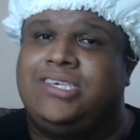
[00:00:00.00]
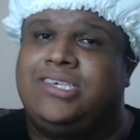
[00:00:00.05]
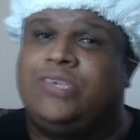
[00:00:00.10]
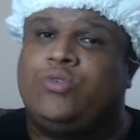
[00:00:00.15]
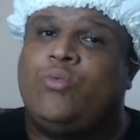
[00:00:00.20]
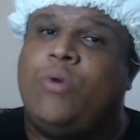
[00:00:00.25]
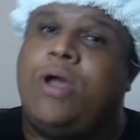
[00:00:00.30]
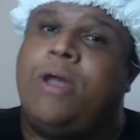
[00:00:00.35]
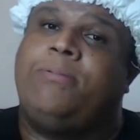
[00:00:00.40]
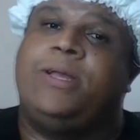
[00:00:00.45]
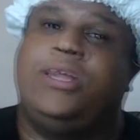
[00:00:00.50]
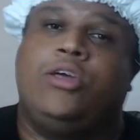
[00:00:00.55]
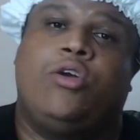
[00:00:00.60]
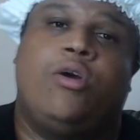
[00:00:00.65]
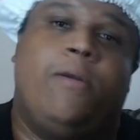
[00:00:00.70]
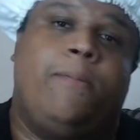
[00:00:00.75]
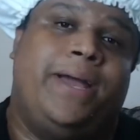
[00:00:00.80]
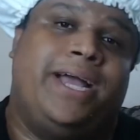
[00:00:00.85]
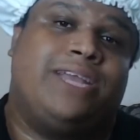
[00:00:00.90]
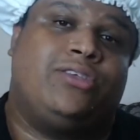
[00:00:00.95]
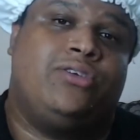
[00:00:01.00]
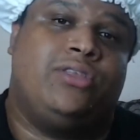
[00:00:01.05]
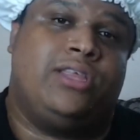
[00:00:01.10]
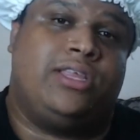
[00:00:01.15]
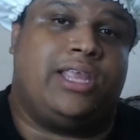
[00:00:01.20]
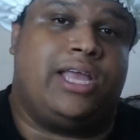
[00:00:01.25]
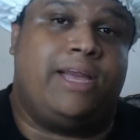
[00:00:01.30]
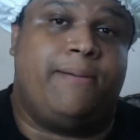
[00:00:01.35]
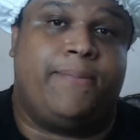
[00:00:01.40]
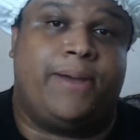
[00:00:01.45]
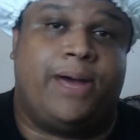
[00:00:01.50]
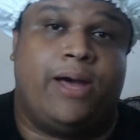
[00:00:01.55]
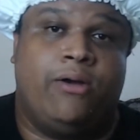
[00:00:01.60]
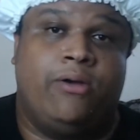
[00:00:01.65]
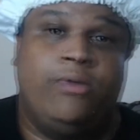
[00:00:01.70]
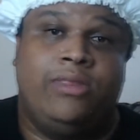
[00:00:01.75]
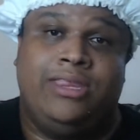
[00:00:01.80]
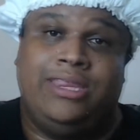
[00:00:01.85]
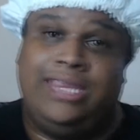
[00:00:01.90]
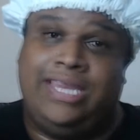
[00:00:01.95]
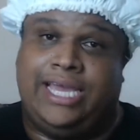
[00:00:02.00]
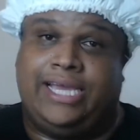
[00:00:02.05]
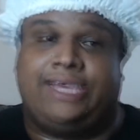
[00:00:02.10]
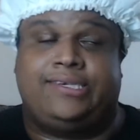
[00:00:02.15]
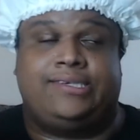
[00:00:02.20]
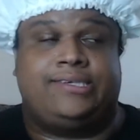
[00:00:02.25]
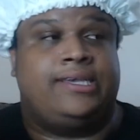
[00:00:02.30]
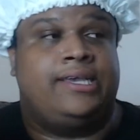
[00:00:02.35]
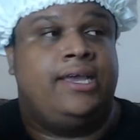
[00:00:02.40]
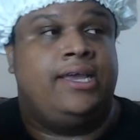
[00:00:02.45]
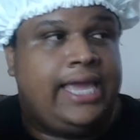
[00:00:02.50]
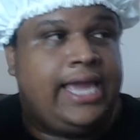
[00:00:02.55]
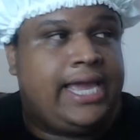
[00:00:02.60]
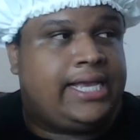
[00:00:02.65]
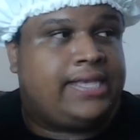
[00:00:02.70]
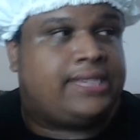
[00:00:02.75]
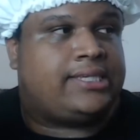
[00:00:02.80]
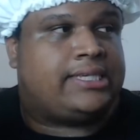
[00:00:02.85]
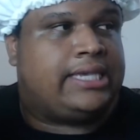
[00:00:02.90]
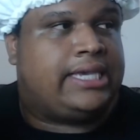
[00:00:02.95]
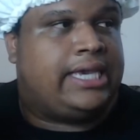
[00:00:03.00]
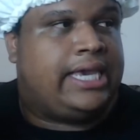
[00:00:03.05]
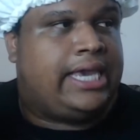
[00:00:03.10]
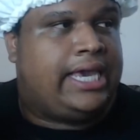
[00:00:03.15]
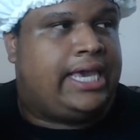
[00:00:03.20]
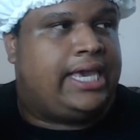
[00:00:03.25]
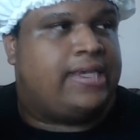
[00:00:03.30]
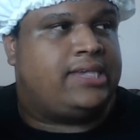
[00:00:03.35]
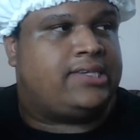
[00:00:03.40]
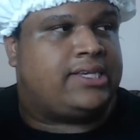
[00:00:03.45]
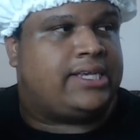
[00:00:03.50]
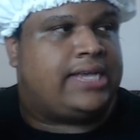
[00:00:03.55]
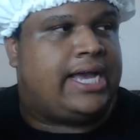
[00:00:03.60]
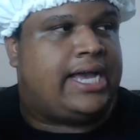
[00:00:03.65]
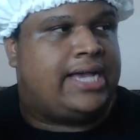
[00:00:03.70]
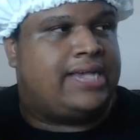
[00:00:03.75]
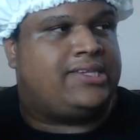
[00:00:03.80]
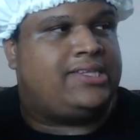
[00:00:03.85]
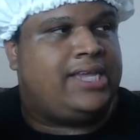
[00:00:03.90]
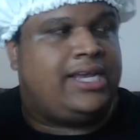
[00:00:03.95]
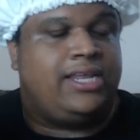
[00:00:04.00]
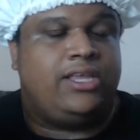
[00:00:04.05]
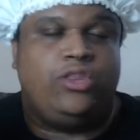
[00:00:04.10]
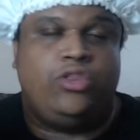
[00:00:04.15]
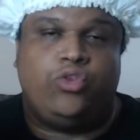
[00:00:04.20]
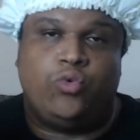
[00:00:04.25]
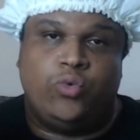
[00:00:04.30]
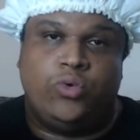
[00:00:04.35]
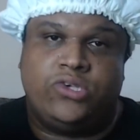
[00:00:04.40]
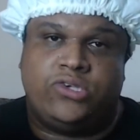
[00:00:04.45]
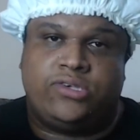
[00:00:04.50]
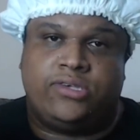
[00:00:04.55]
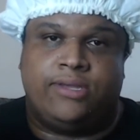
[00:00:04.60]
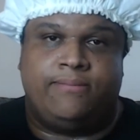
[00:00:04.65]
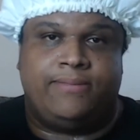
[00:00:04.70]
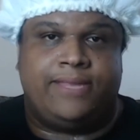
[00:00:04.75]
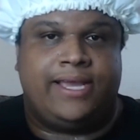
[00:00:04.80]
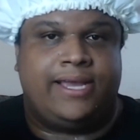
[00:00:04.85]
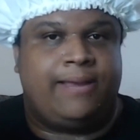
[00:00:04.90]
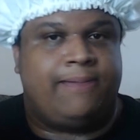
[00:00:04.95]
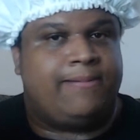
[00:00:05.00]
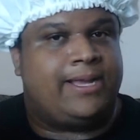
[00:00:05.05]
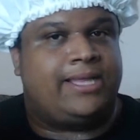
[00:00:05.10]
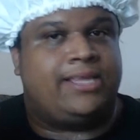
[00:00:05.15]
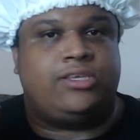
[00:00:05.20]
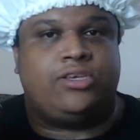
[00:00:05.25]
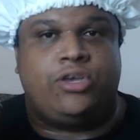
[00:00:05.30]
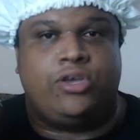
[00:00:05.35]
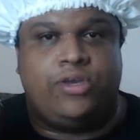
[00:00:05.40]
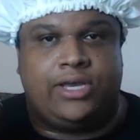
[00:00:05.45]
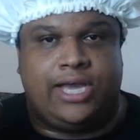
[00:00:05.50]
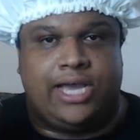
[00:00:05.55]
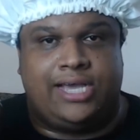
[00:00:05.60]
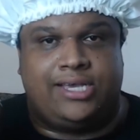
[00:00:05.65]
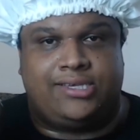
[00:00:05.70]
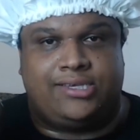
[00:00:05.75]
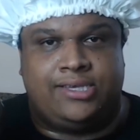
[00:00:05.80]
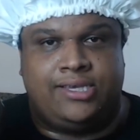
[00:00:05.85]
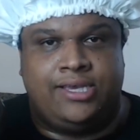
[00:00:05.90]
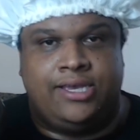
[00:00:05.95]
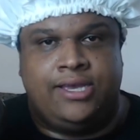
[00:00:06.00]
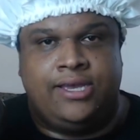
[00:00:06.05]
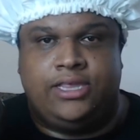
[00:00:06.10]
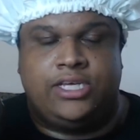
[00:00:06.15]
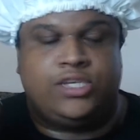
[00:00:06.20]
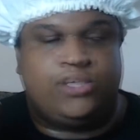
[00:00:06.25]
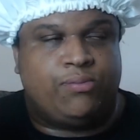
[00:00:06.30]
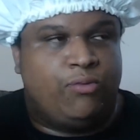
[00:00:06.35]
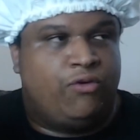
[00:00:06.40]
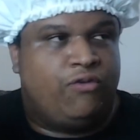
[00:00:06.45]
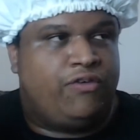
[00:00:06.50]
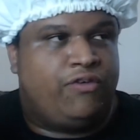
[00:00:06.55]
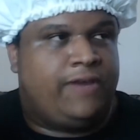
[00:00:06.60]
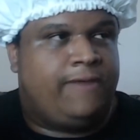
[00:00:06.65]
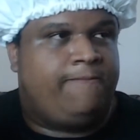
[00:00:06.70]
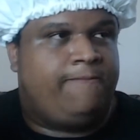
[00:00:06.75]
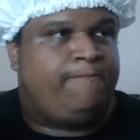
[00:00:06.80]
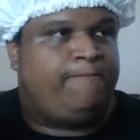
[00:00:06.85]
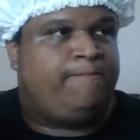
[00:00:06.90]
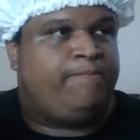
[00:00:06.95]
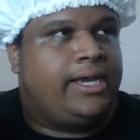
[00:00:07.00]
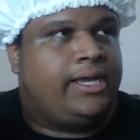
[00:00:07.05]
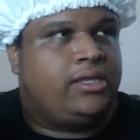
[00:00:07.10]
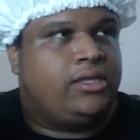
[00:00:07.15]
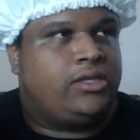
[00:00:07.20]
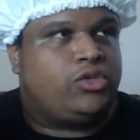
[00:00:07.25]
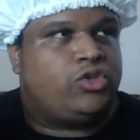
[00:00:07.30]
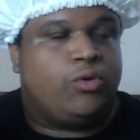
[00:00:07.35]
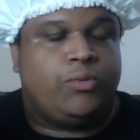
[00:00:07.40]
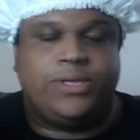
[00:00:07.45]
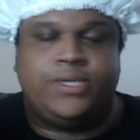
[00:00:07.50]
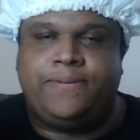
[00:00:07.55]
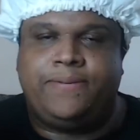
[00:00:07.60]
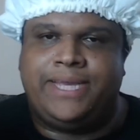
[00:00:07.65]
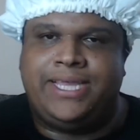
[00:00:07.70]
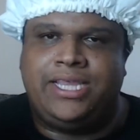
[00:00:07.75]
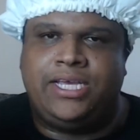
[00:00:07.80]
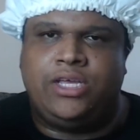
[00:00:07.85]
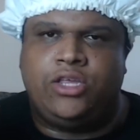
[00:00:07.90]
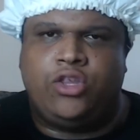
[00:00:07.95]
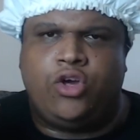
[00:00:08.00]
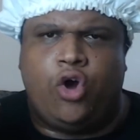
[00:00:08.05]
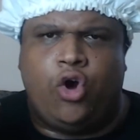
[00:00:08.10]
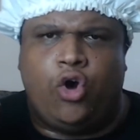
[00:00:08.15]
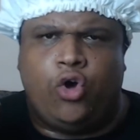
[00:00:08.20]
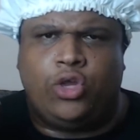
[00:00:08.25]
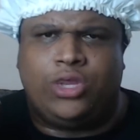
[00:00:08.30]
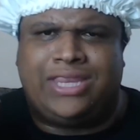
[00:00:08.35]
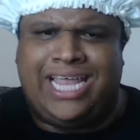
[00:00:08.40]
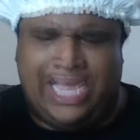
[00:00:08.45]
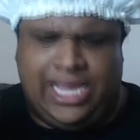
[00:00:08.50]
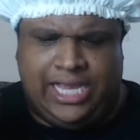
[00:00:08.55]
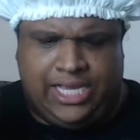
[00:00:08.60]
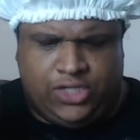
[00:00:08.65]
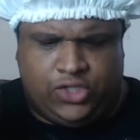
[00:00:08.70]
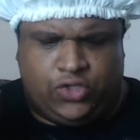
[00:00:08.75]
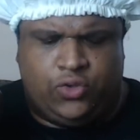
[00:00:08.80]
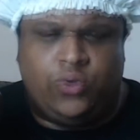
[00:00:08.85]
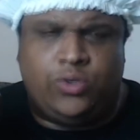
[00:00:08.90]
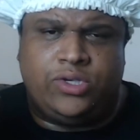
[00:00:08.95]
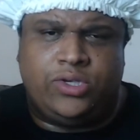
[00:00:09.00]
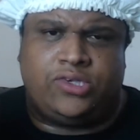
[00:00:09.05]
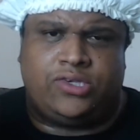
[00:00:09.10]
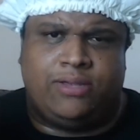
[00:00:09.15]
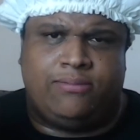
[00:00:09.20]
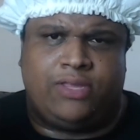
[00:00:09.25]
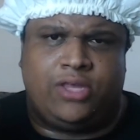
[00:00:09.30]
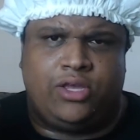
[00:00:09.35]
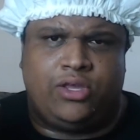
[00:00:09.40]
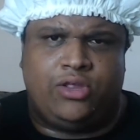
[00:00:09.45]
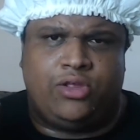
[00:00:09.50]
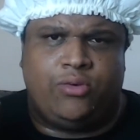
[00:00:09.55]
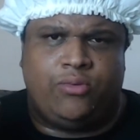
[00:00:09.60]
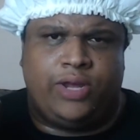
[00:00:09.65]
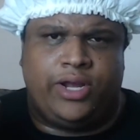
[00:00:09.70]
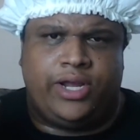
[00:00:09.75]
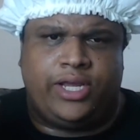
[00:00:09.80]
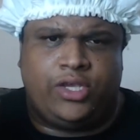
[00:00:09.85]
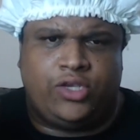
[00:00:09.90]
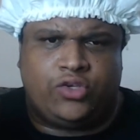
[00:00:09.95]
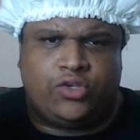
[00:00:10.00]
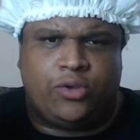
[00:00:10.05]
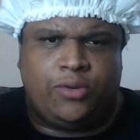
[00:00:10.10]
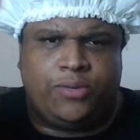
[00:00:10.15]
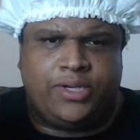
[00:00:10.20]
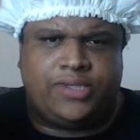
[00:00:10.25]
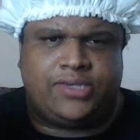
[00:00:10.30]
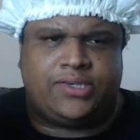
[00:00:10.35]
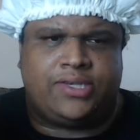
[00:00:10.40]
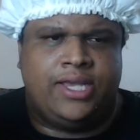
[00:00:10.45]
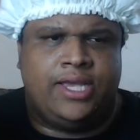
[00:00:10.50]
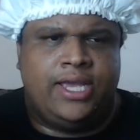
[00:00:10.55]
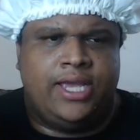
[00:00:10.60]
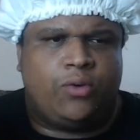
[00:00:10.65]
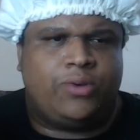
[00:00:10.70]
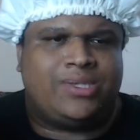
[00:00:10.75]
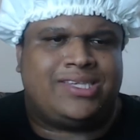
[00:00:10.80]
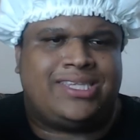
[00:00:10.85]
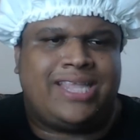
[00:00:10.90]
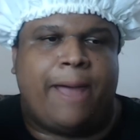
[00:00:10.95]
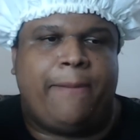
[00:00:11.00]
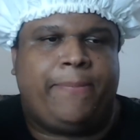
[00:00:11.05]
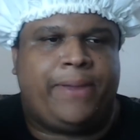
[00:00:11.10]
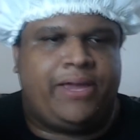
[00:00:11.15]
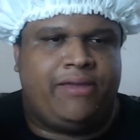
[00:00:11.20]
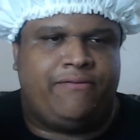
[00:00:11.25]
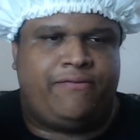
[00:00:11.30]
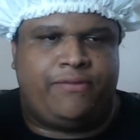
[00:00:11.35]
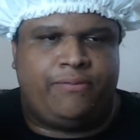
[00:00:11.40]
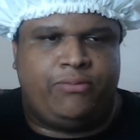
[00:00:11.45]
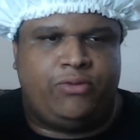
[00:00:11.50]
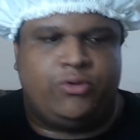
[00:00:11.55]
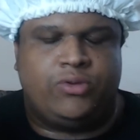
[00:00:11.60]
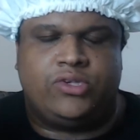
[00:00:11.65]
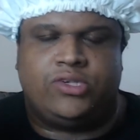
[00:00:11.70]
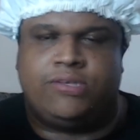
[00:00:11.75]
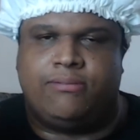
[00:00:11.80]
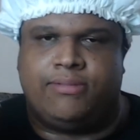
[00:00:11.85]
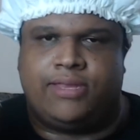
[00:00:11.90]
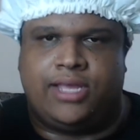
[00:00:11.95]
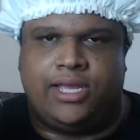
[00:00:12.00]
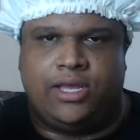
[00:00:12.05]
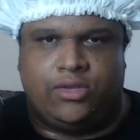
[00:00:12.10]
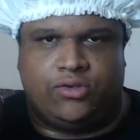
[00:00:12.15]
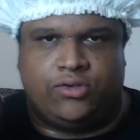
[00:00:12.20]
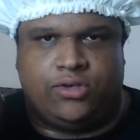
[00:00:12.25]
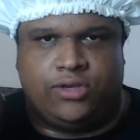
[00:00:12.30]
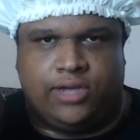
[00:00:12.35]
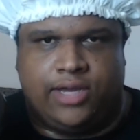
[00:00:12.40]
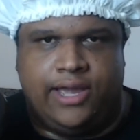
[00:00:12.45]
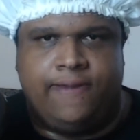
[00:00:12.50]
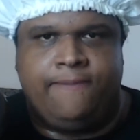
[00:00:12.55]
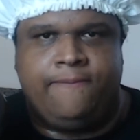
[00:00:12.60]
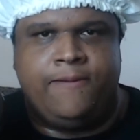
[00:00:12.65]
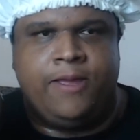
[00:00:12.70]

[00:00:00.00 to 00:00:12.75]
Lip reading: And this is where I'm gonna go back to the thing about Nyx. Nyx is constantly doing something. I'm not gonna tell you guys in this movie, but towards the beginning of the whole thing, he's doing something, you know, where it's always stopping him from doing something else, okay?